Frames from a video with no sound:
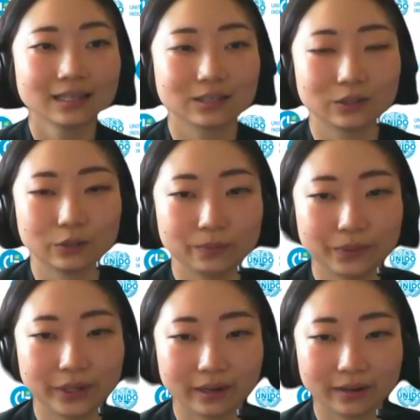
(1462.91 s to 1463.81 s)
So
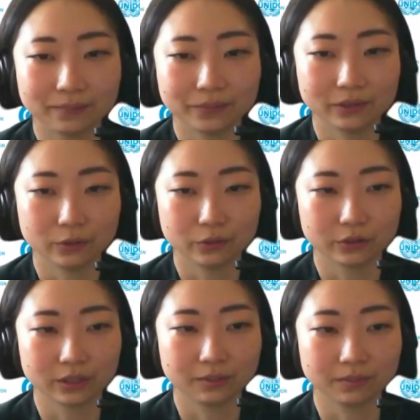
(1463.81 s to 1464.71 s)
those are
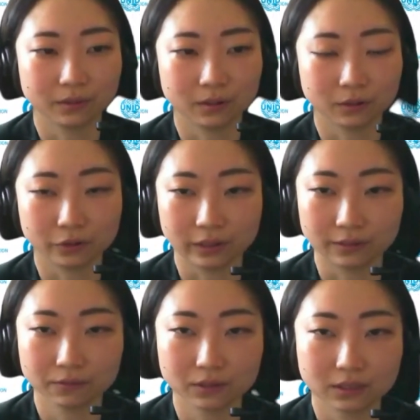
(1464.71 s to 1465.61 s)
some ongoing
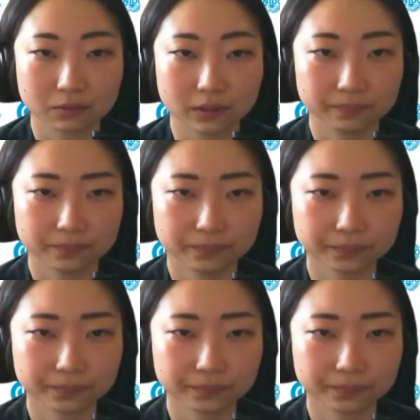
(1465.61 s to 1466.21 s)
efforts as well.